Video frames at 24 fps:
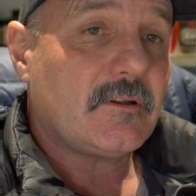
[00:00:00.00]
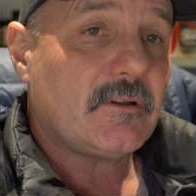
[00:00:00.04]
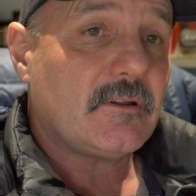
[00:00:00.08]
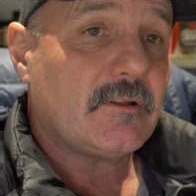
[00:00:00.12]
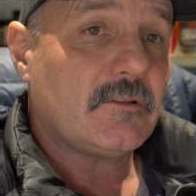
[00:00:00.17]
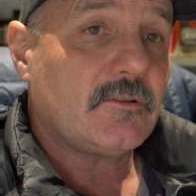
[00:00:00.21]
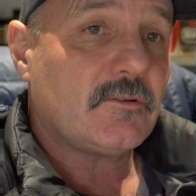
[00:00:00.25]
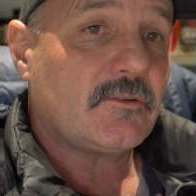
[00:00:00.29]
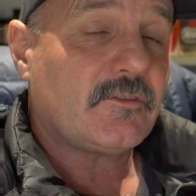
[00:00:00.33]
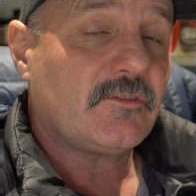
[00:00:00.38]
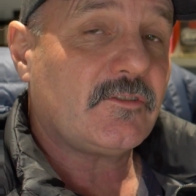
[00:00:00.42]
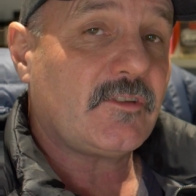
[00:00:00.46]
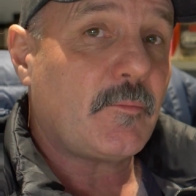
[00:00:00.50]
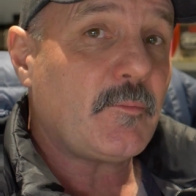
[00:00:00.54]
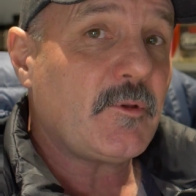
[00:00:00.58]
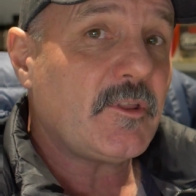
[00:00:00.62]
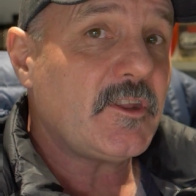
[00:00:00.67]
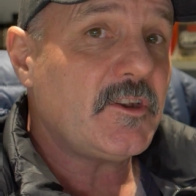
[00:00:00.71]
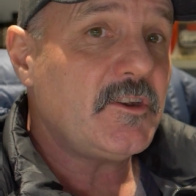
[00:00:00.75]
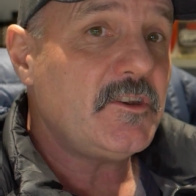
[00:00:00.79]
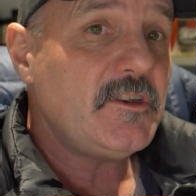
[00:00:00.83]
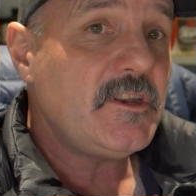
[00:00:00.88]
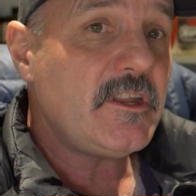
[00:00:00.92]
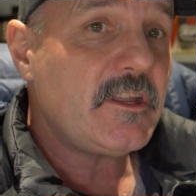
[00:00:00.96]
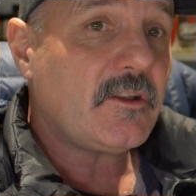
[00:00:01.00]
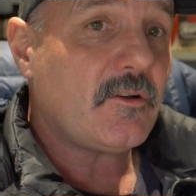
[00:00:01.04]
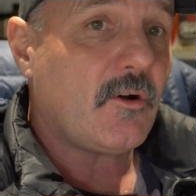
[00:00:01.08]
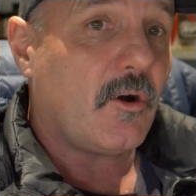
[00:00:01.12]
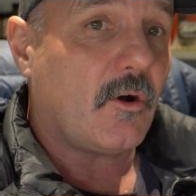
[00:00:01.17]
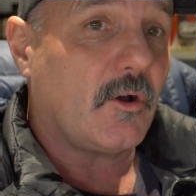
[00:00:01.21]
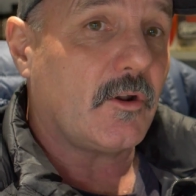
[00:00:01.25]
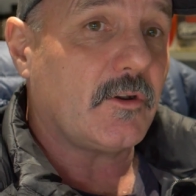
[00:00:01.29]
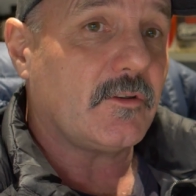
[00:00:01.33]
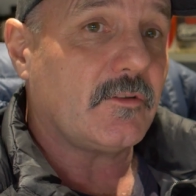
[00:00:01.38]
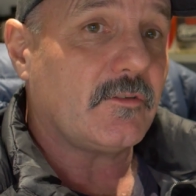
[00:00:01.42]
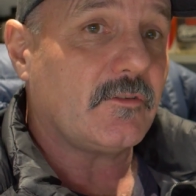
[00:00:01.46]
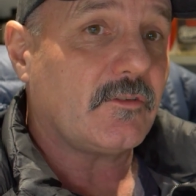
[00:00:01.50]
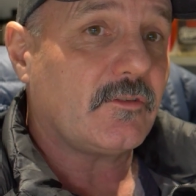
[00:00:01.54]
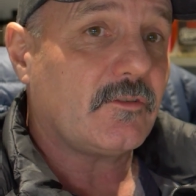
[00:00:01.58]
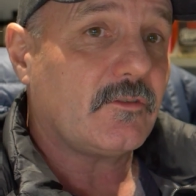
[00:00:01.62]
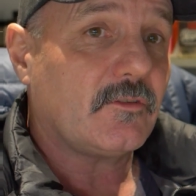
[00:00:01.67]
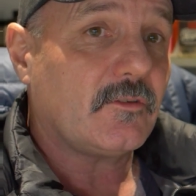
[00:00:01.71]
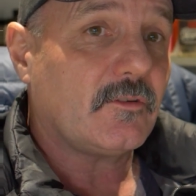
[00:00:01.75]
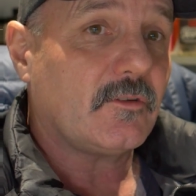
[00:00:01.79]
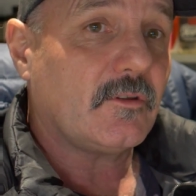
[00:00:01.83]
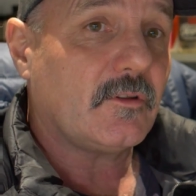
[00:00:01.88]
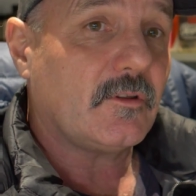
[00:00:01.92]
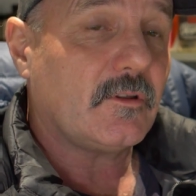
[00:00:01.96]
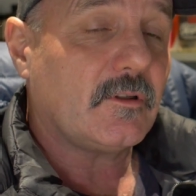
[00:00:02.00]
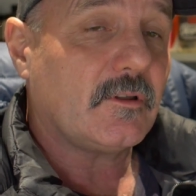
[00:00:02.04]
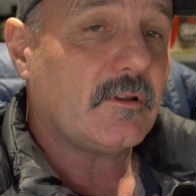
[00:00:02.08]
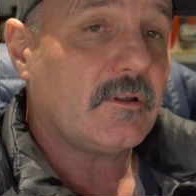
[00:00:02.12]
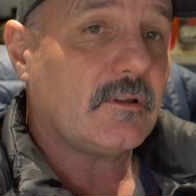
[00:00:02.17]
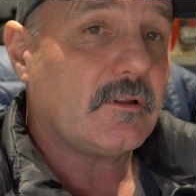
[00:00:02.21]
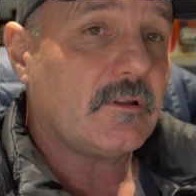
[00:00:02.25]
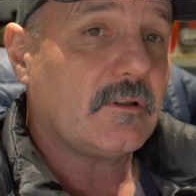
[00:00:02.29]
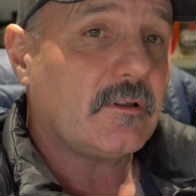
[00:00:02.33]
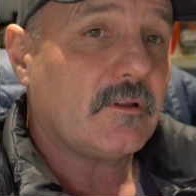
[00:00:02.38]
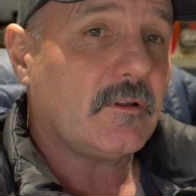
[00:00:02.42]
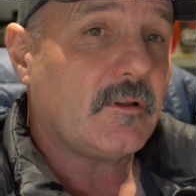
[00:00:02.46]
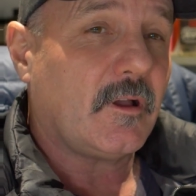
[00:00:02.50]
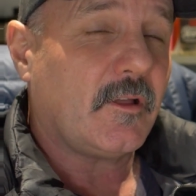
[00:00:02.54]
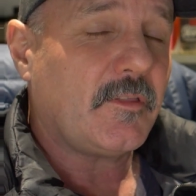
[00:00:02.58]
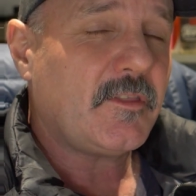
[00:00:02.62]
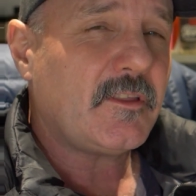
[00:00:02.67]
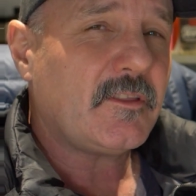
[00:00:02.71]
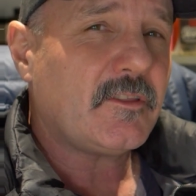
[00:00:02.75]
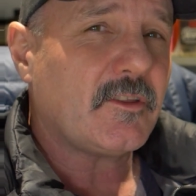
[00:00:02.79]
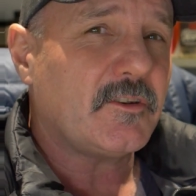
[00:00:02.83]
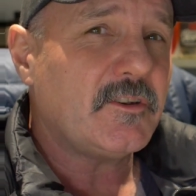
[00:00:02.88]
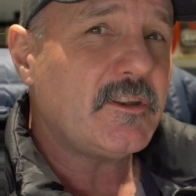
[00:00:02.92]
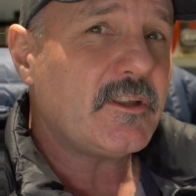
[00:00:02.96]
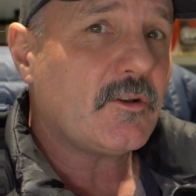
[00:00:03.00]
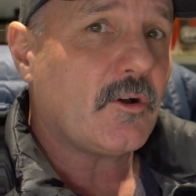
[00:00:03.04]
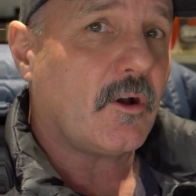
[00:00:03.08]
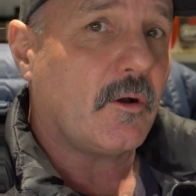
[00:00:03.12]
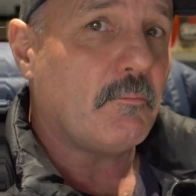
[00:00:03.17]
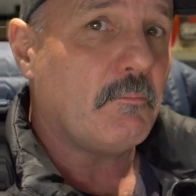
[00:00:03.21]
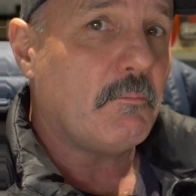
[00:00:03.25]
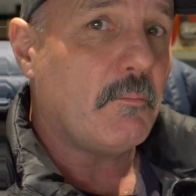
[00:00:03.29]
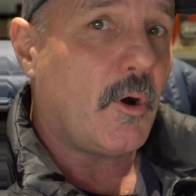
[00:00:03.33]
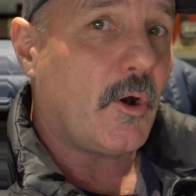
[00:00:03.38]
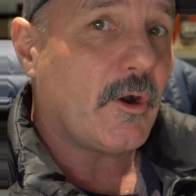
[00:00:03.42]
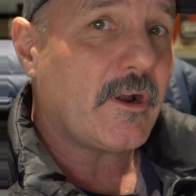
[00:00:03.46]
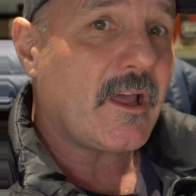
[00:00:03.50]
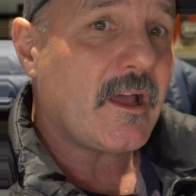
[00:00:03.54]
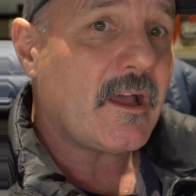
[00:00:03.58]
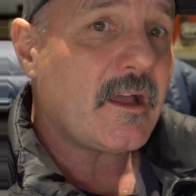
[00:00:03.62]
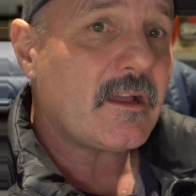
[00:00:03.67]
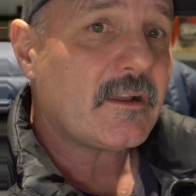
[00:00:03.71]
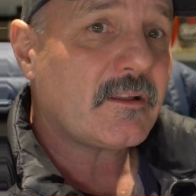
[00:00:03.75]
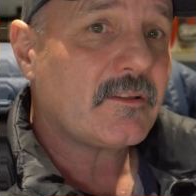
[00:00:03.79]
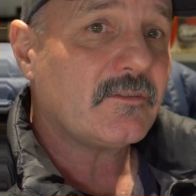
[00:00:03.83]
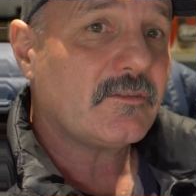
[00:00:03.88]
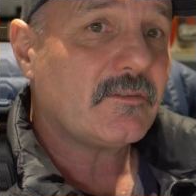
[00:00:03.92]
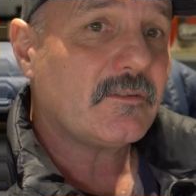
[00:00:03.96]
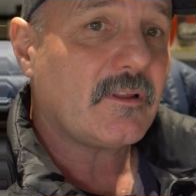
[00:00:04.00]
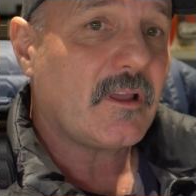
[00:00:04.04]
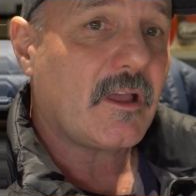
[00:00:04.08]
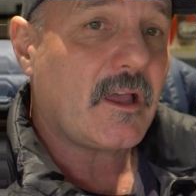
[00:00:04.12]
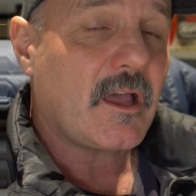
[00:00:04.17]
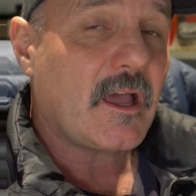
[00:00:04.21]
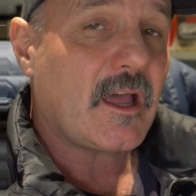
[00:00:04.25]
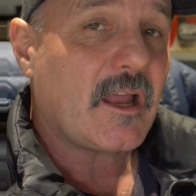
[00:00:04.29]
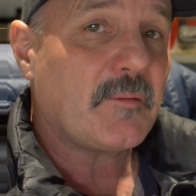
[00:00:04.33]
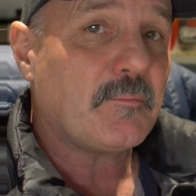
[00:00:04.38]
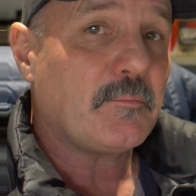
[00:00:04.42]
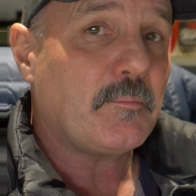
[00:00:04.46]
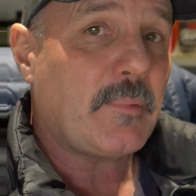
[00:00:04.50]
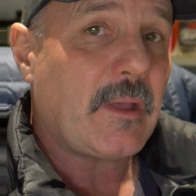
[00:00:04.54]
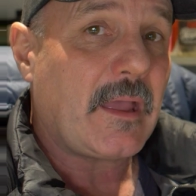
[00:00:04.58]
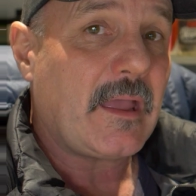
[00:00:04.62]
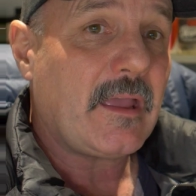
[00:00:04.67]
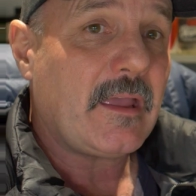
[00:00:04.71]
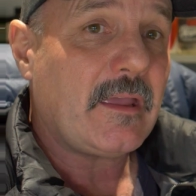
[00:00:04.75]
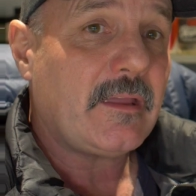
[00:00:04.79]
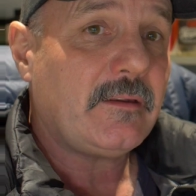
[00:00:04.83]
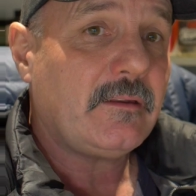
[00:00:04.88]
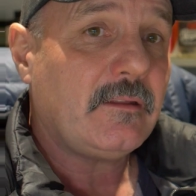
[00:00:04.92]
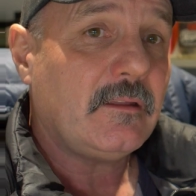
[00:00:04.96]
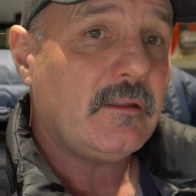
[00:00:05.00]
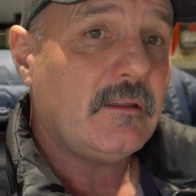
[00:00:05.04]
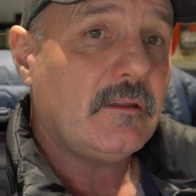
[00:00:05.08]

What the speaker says: Look, some of the Nikons, I think the Nikon Monarchs aren't bad.